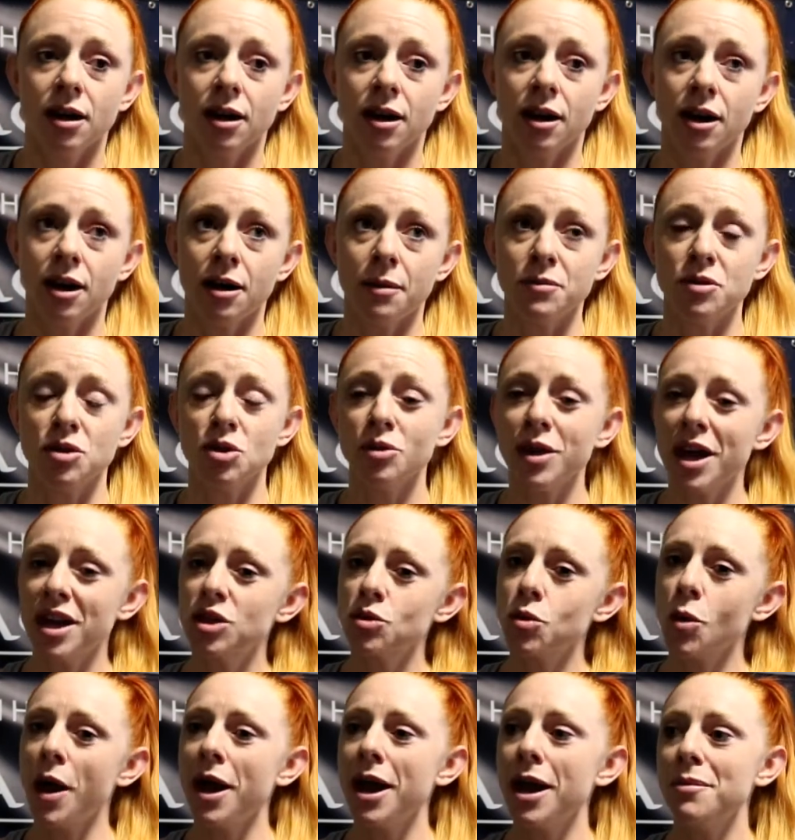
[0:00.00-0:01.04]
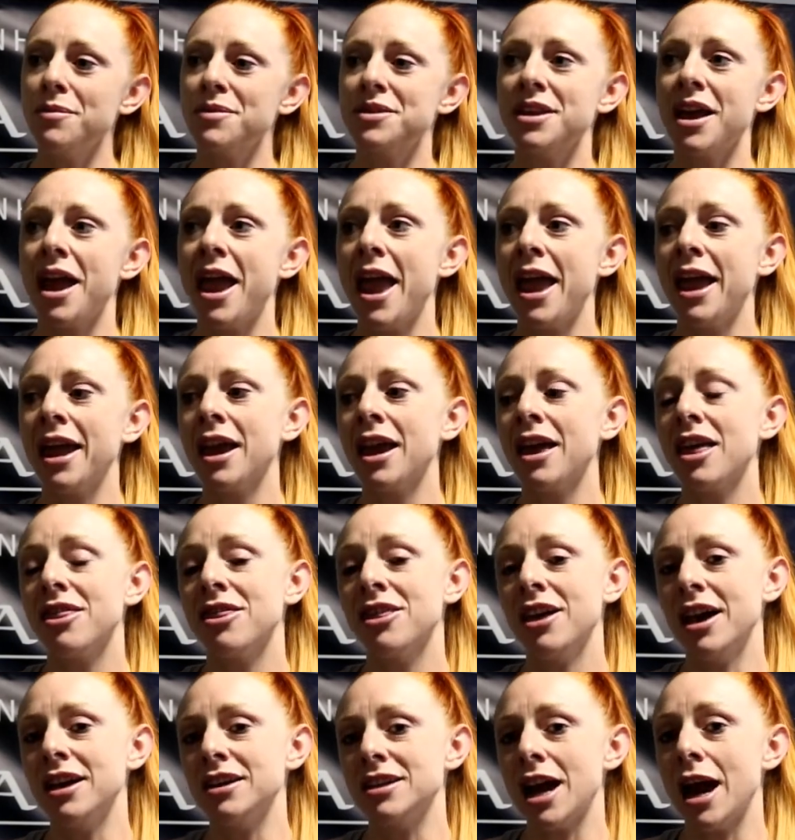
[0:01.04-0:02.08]
Um, so that's why I'm saying
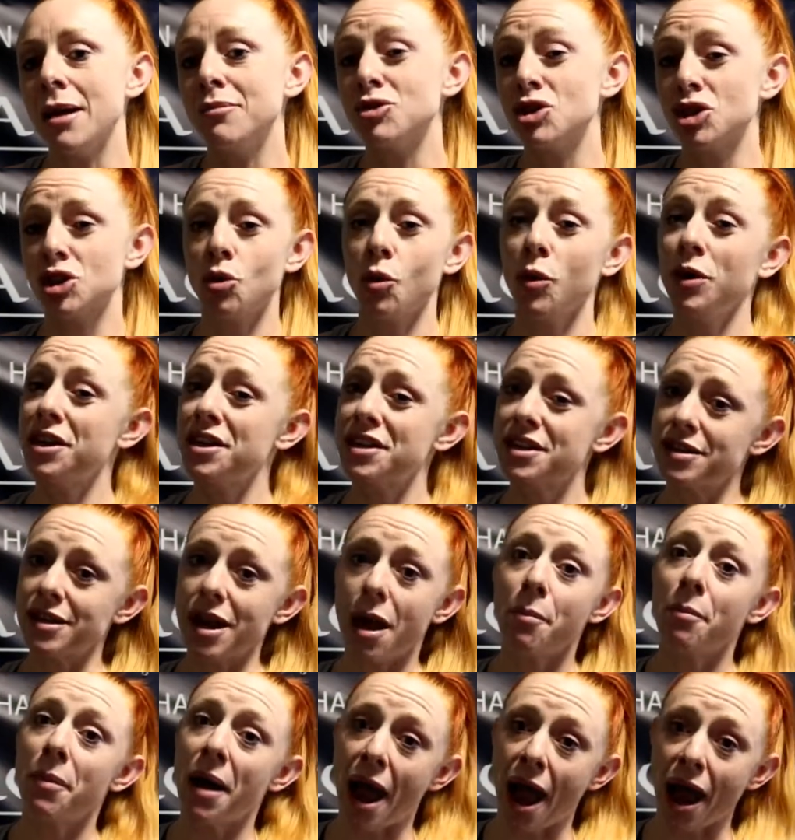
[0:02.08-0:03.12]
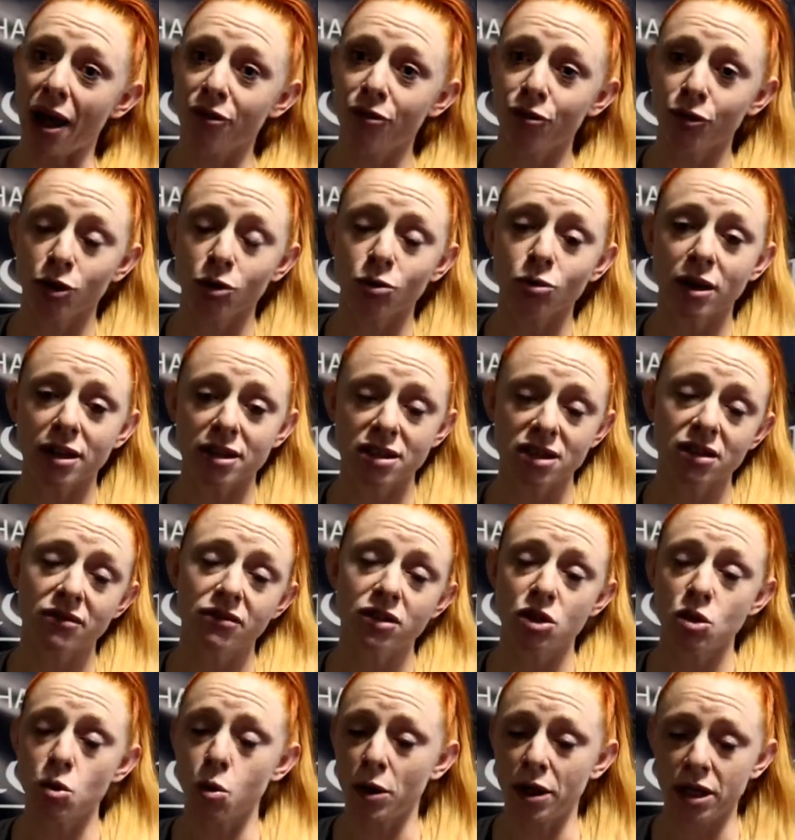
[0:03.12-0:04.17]
that I'm just going to step back for the rest of
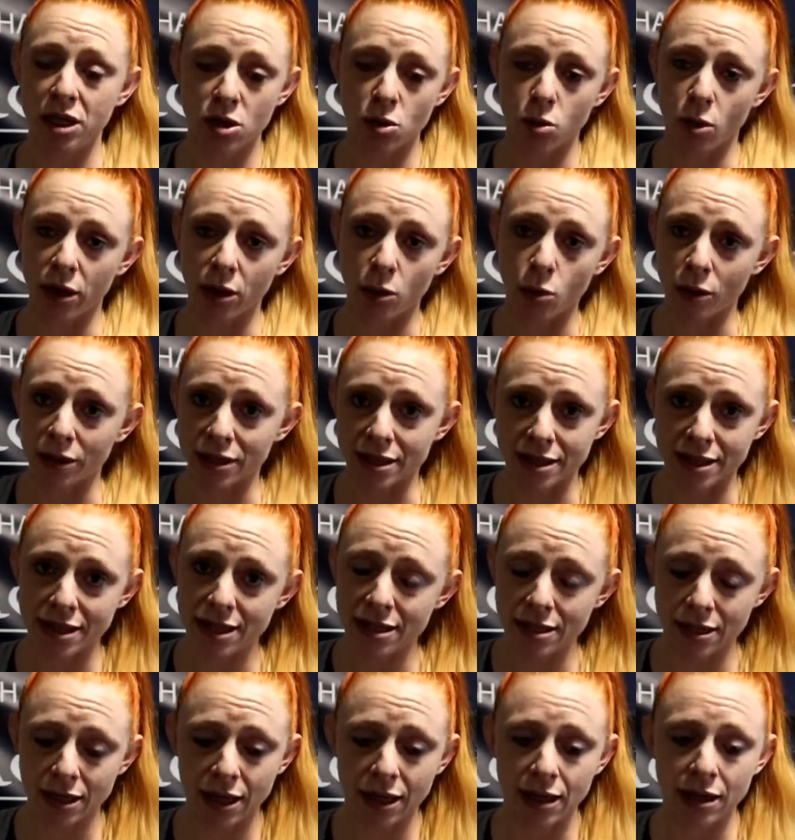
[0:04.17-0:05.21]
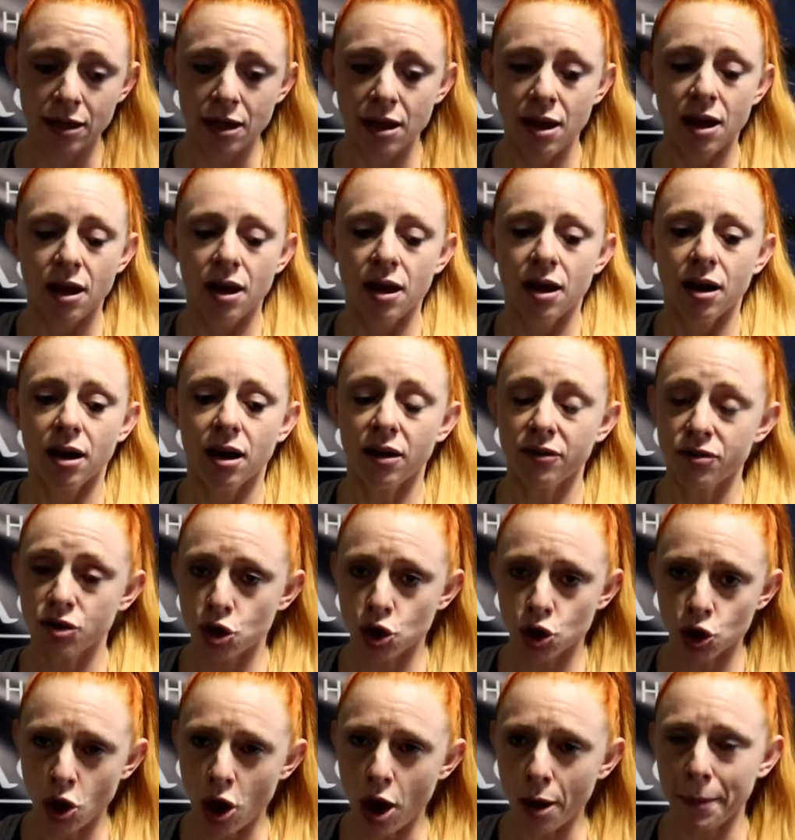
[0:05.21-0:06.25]
the 2021 season of
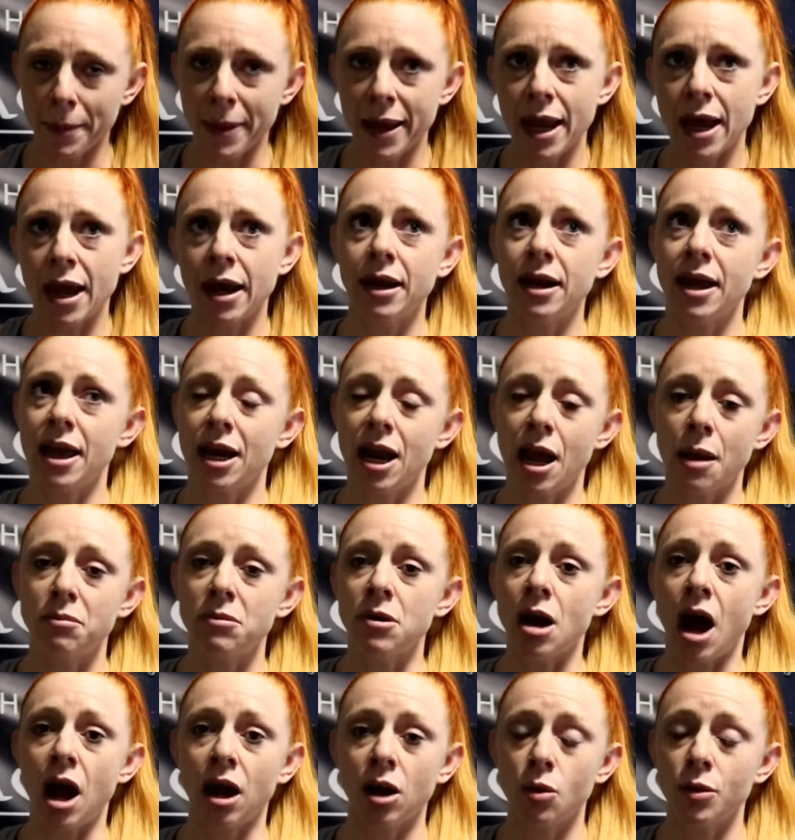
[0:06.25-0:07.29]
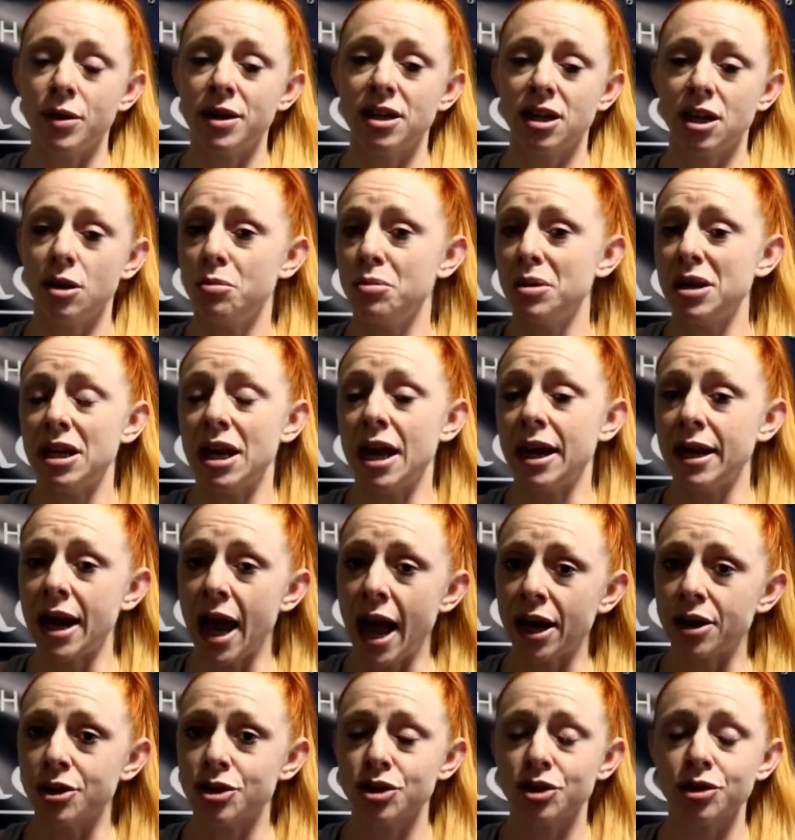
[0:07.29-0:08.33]
strongman and I'm not going to compete at
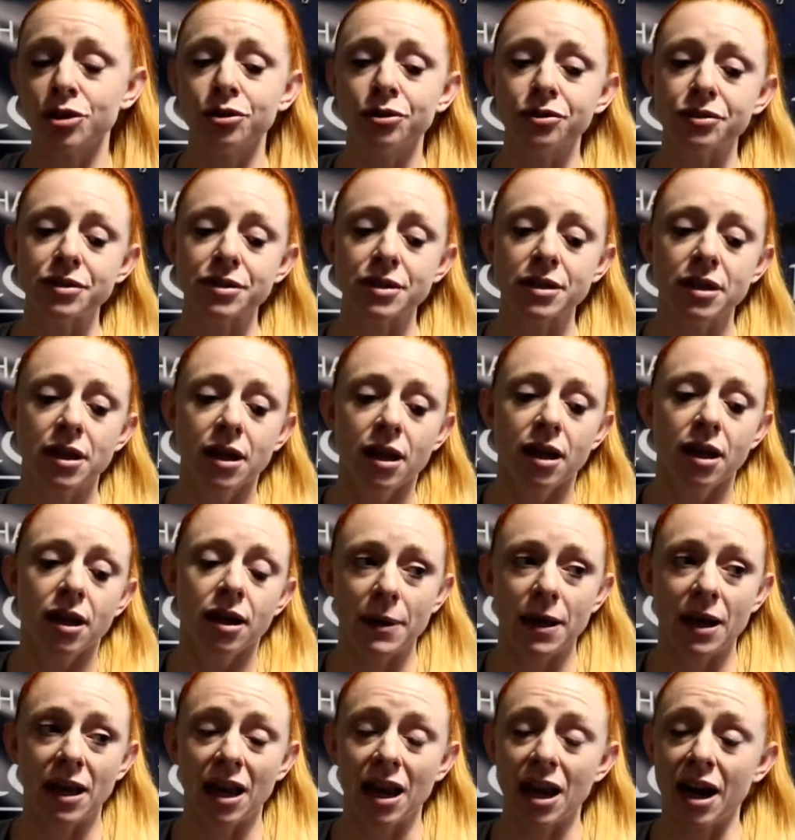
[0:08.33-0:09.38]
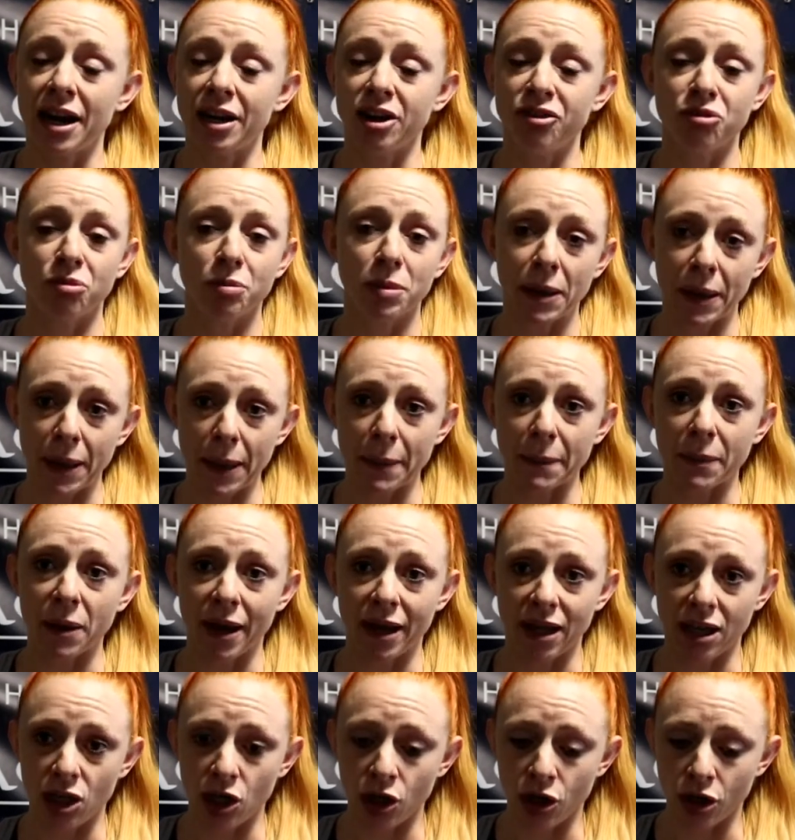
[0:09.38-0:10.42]
nationals and kind of play it
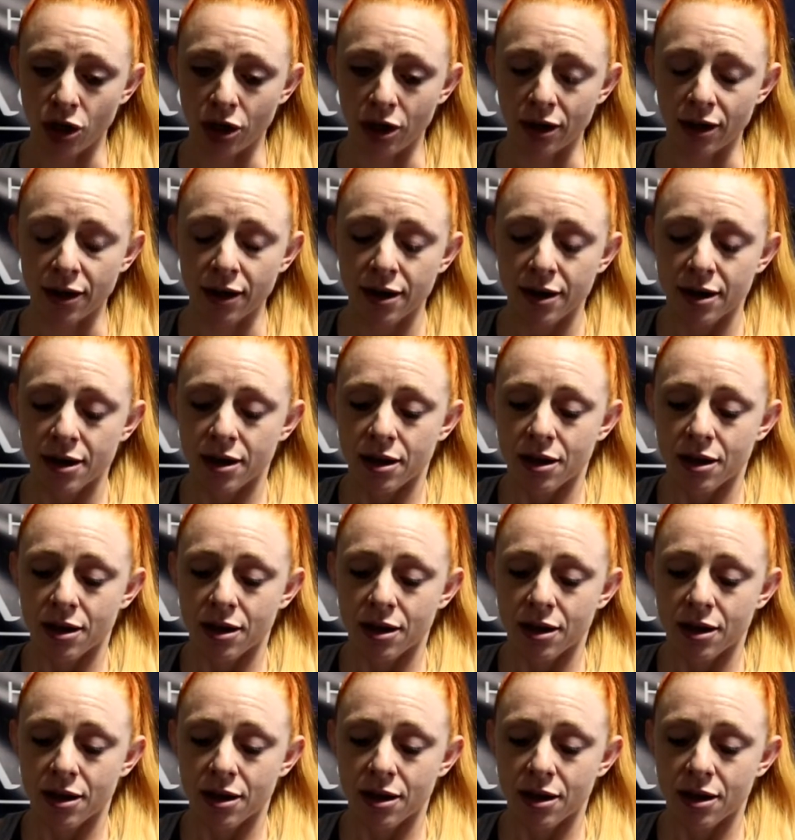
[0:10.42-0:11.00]
by ear.